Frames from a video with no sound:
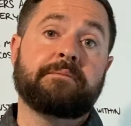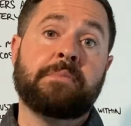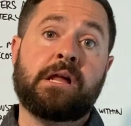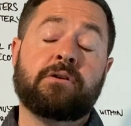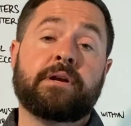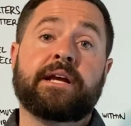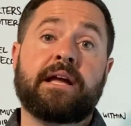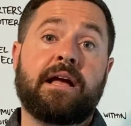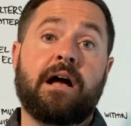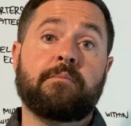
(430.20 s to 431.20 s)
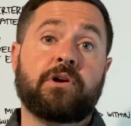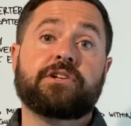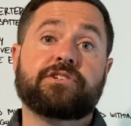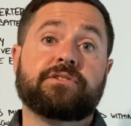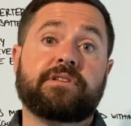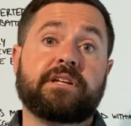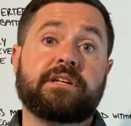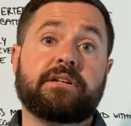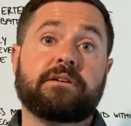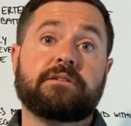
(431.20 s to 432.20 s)
monitoring how much
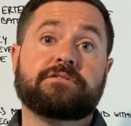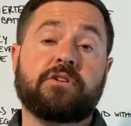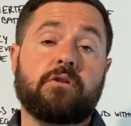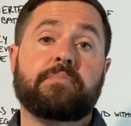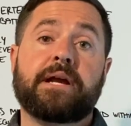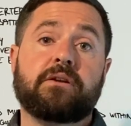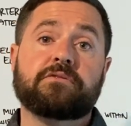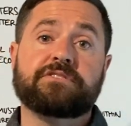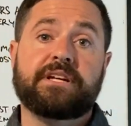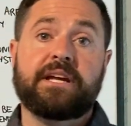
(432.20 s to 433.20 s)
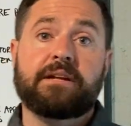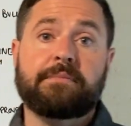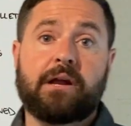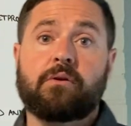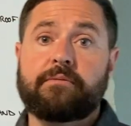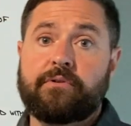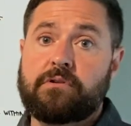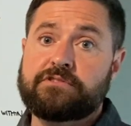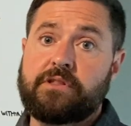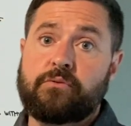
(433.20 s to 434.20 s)
the solar panels and
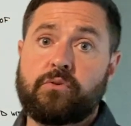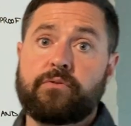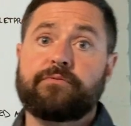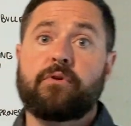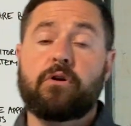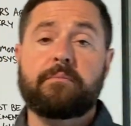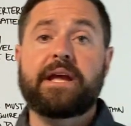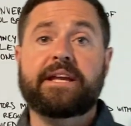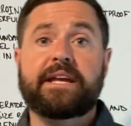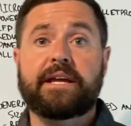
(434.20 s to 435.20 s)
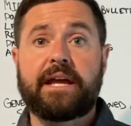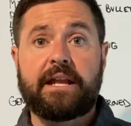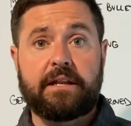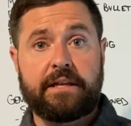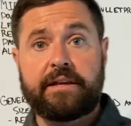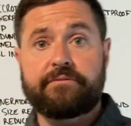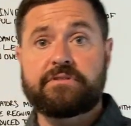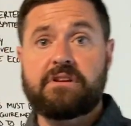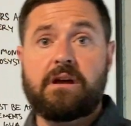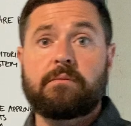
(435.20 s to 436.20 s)
microinverters on the roof are making at any given
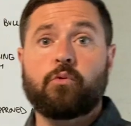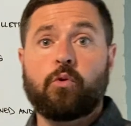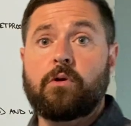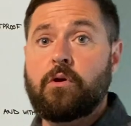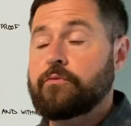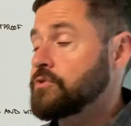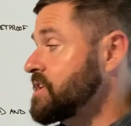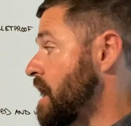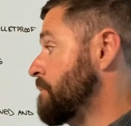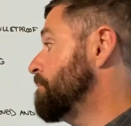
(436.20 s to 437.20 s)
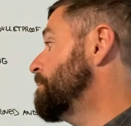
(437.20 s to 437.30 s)
time or over time.